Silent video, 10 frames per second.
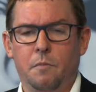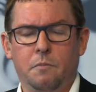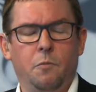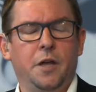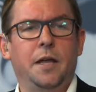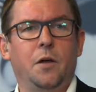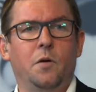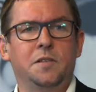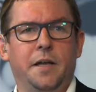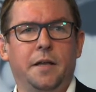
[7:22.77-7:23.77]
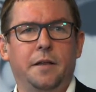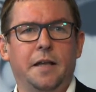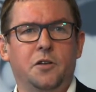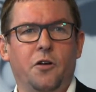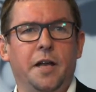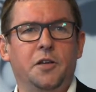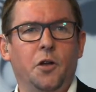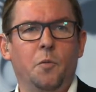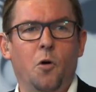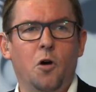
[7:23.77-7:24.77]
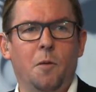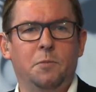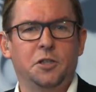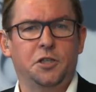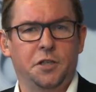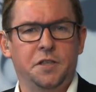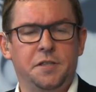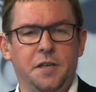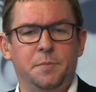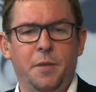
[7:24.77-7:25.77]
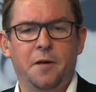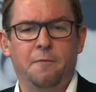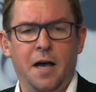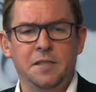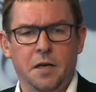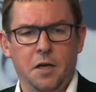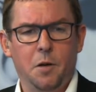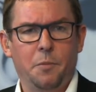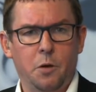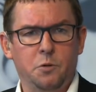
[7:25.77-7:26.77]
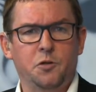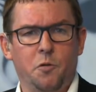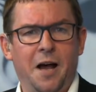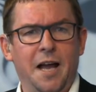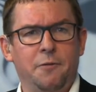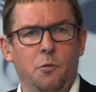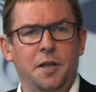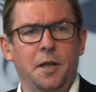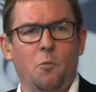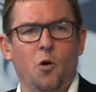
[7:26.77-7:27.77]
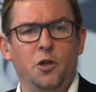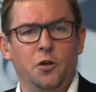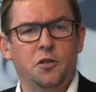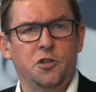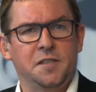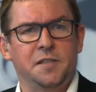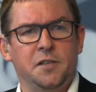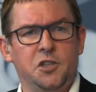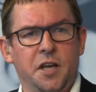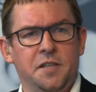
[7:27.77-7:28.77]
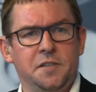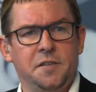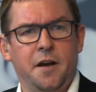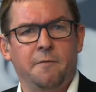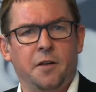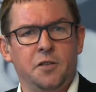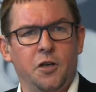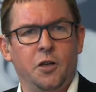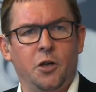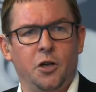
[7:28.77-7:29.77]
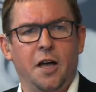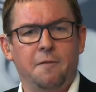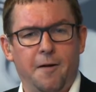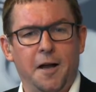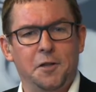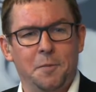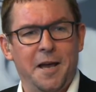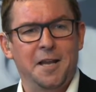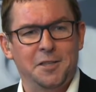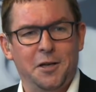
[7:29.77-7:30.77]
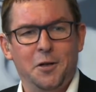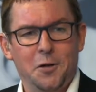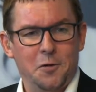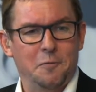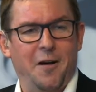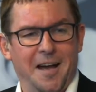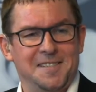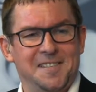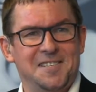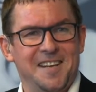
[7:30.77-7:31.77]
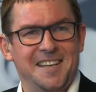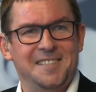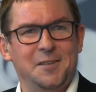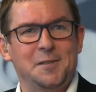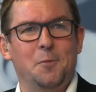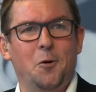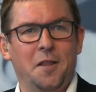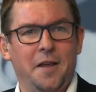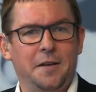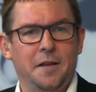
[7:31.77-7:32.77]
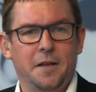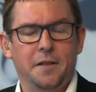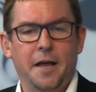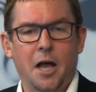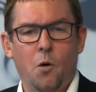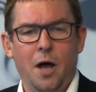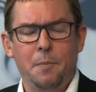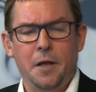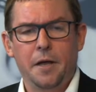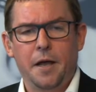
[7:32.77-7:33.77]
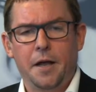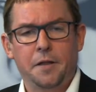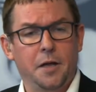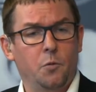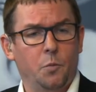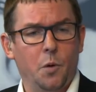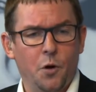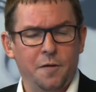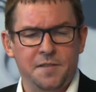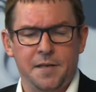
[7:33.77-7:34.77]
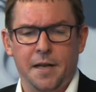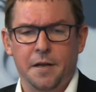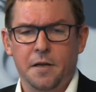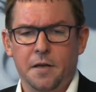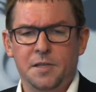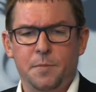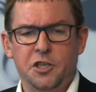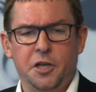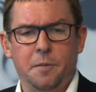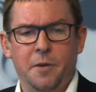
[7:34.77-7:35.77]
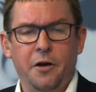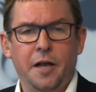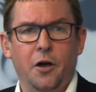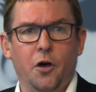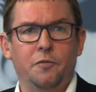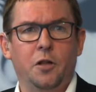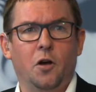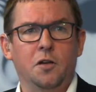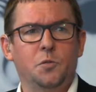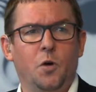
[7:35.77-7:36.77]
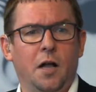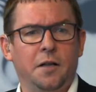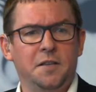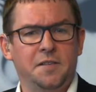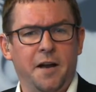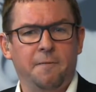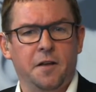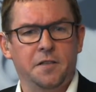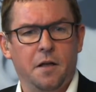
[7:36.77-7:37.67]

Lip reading: We always think that's great. More competition is better for us. But I'll just remind everyone, there are more unit trusts and shares in South Africa. So good luck finding the manager who finds the shares that are smaller that go up. And I think what we would have seen, especially in America over the last while in South Africa, is